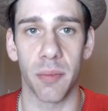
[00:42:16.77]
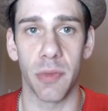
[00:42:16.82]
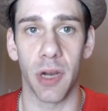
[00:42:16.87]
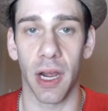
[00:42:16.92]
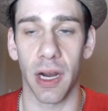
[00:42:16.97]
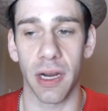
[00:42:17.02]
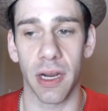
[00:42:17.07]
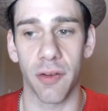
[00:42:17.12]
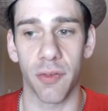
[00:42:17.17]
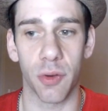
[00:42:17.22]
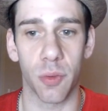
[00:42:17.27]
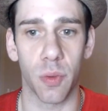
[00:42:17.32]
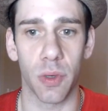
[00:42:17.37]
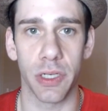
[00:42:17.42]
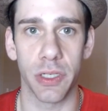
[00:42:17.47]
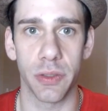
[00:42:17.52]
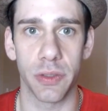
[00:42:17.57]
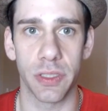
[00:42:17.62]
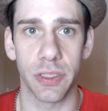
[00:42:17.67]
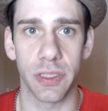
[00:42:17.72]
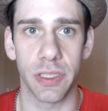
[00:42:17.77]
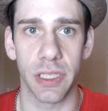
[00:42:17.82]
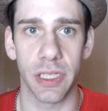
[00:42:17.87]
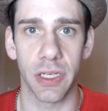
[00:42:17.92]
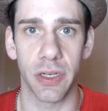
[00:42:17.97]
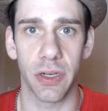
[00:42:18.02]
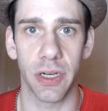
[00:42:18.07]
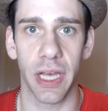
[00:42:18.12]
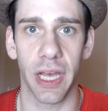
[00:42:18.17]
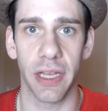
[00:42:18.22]
Not everyone uses the
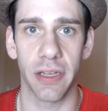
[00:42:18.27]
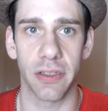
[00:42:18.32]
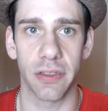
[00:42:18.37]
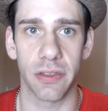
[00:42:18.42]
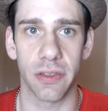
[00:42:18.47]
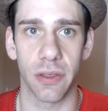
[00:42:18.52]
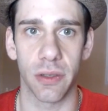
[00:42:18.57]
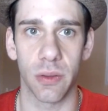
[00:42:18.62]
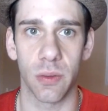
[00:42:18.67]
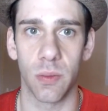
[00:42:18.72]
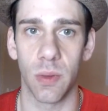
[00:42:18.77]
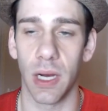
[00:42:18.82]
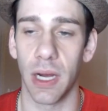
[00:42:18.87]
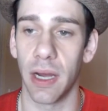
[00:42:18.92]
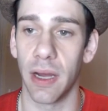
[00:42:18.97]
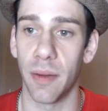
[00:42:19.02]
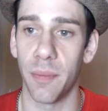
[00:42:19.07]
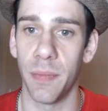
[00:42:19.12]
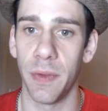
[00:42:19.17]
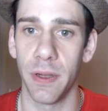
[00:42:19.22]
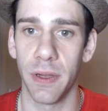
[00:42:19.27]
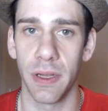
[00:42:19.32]
internet, so